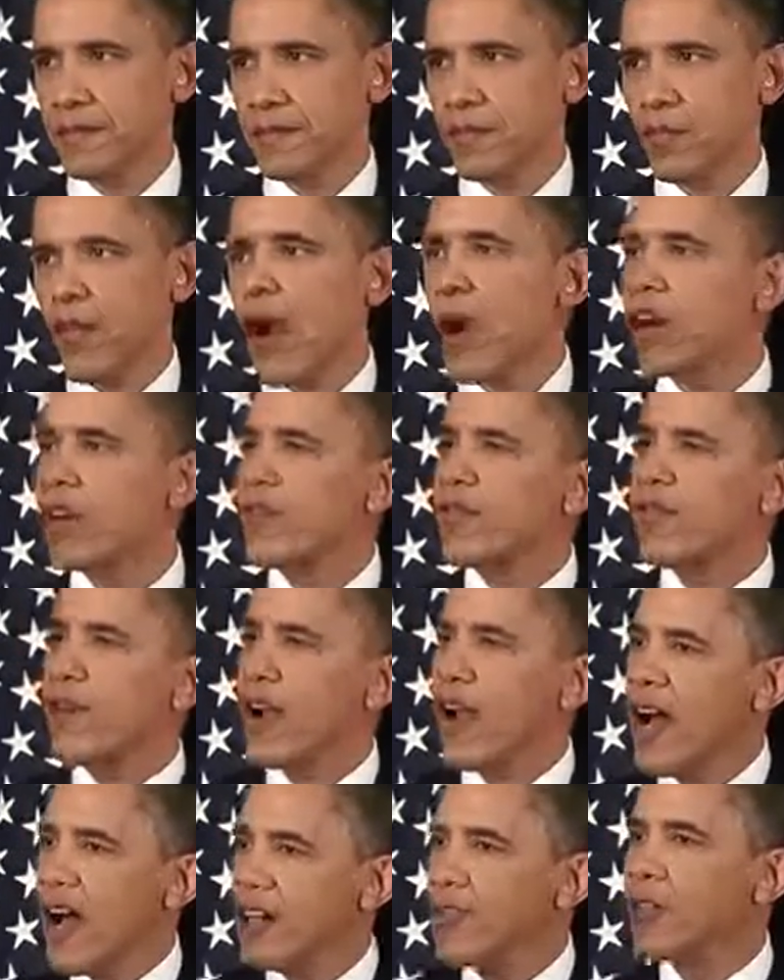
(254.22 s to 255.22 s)
Water for
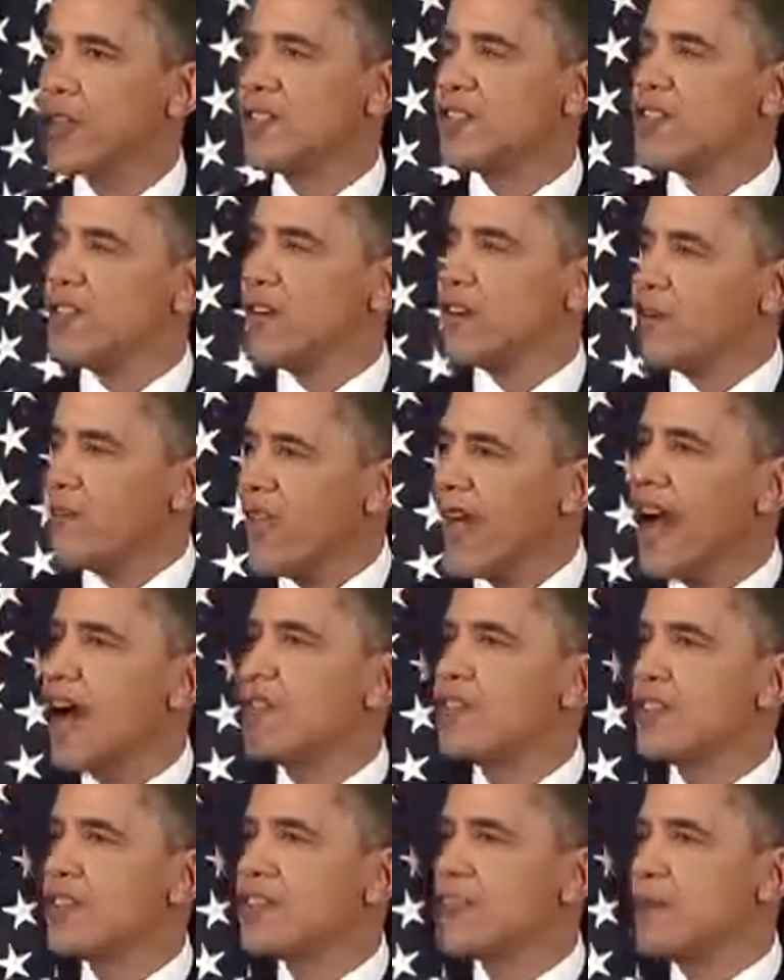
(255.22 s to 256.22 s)
hundreds of
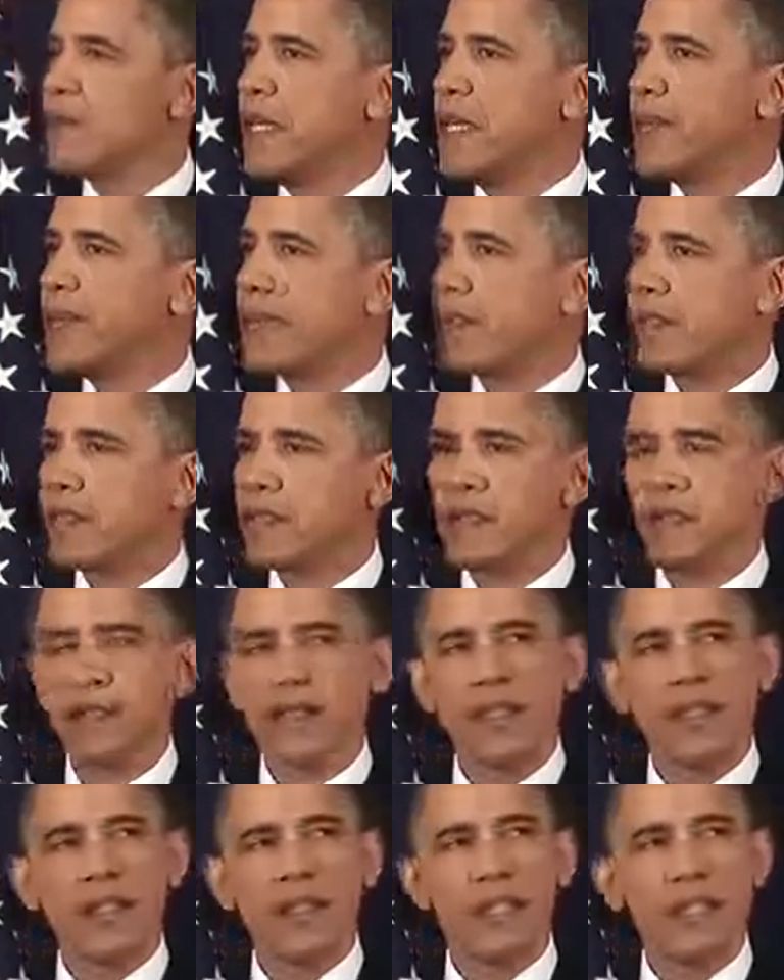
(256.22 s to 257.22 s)
thousands of people
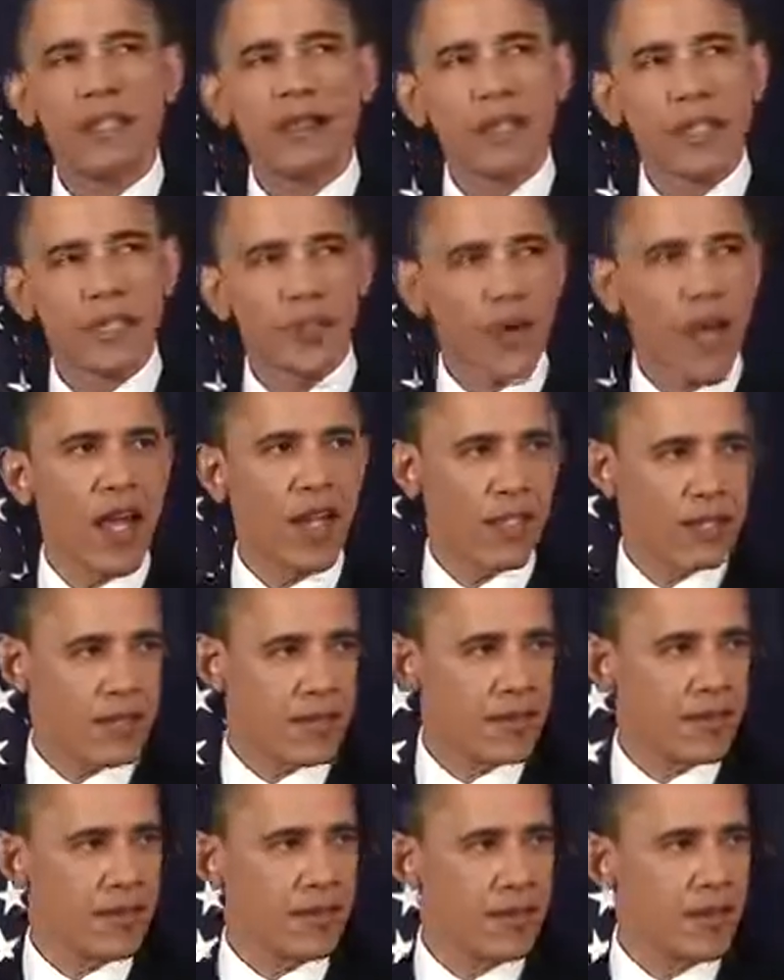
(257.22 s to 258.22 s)
in Misrata
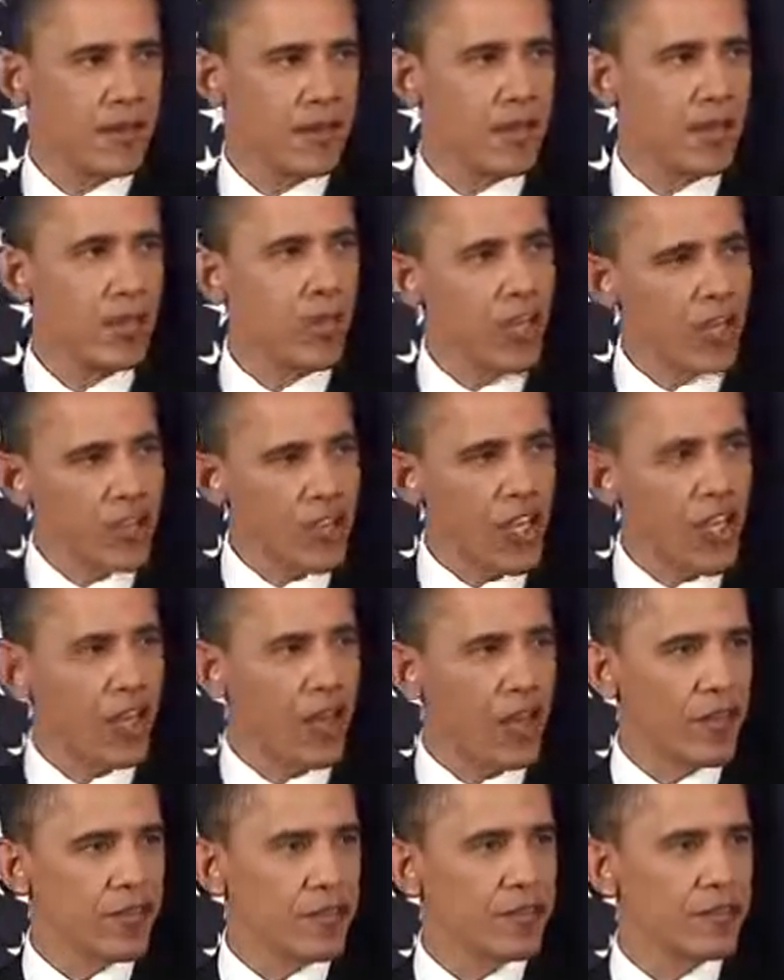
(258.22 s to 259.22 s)
was shut
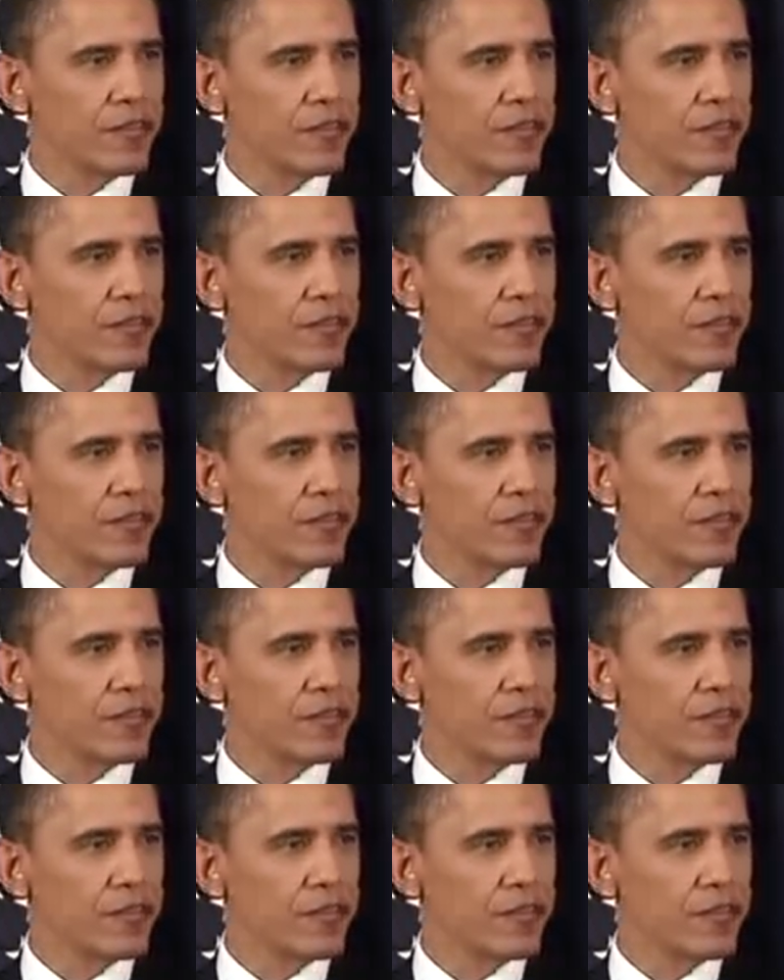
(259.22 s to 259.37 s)
off.